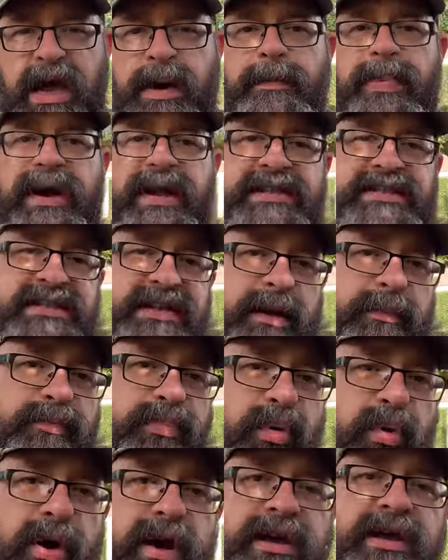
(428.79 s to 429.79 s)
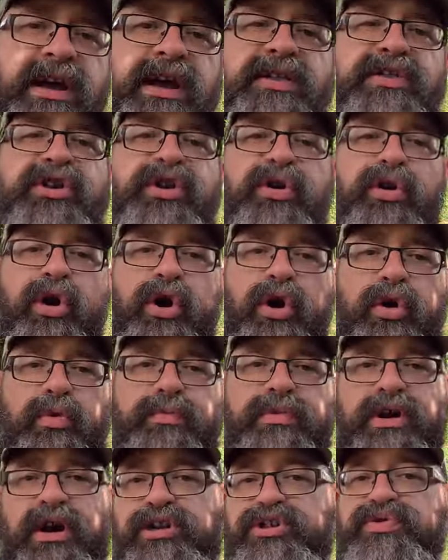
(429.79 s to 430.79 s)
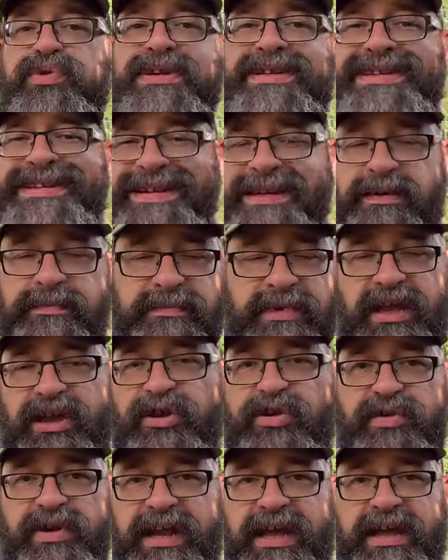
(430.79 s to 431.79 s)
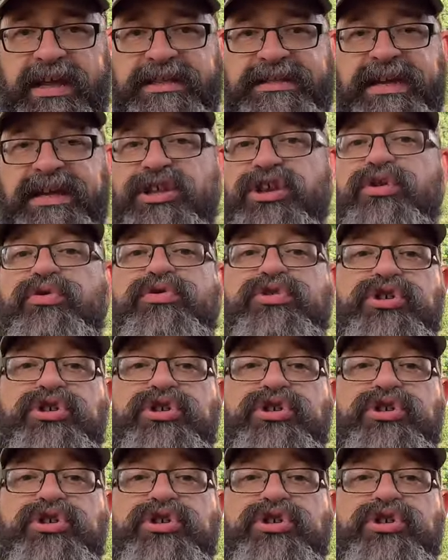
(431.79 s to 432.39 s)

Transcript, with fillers: But at some point, your home country didn't meet your needs and you